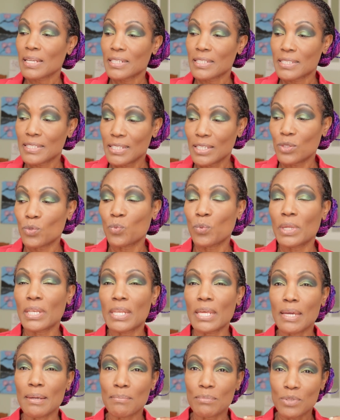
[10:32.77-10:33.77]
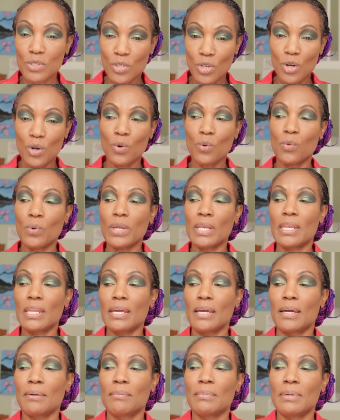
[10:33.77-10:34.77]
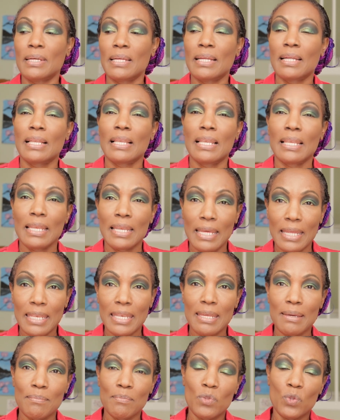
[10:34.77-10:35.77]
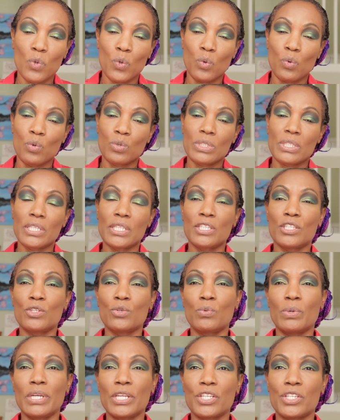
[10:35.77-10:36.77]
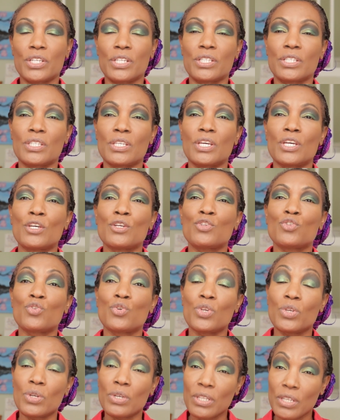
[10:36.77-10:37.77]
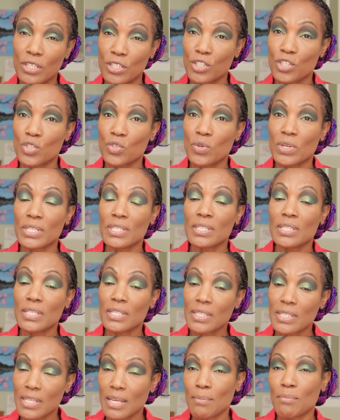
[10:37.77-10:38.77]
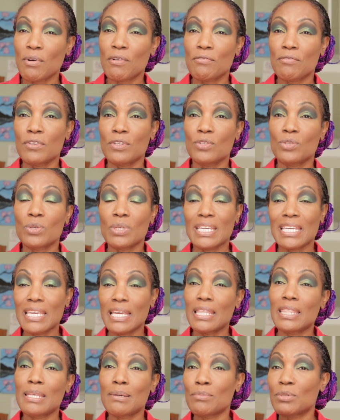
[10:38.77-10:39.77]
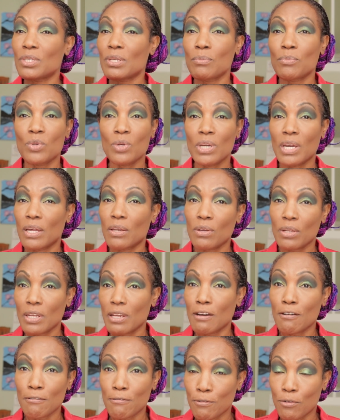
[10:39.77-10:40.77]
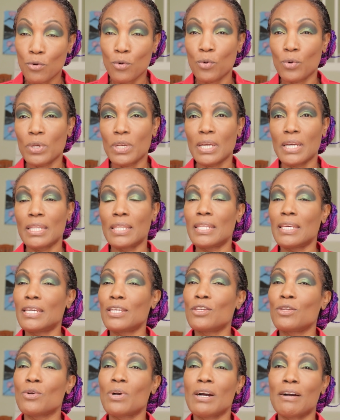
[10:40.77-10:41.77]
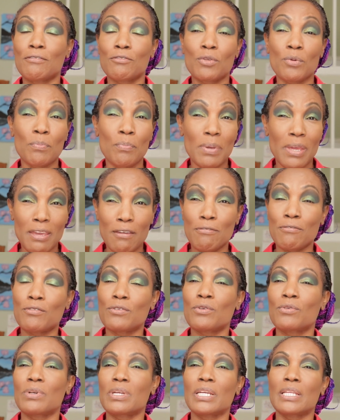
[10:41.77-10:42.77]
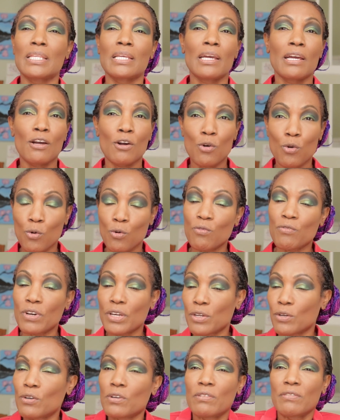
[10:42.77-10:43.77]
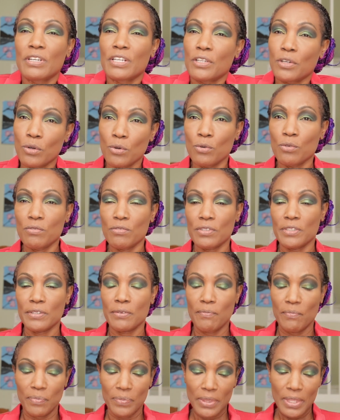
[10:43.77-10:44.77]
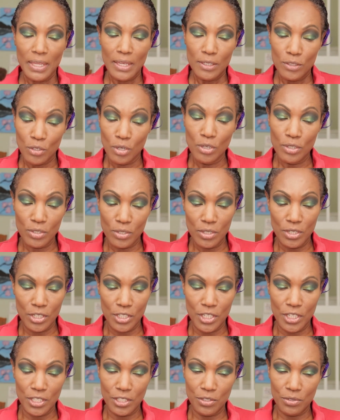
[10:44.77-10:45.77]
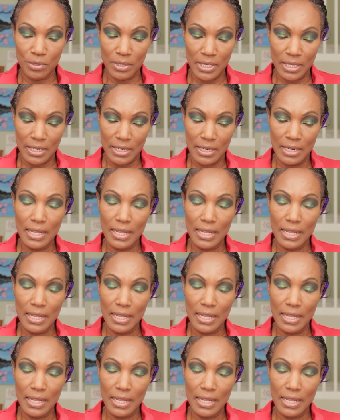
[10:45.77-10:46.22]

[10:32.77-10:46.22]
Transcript: Sit with them, talk with them. Let them know situations, so you're not stressed this time of year to get them something you cannot afford and then you have to pay for it over and over and over. Talk to your children.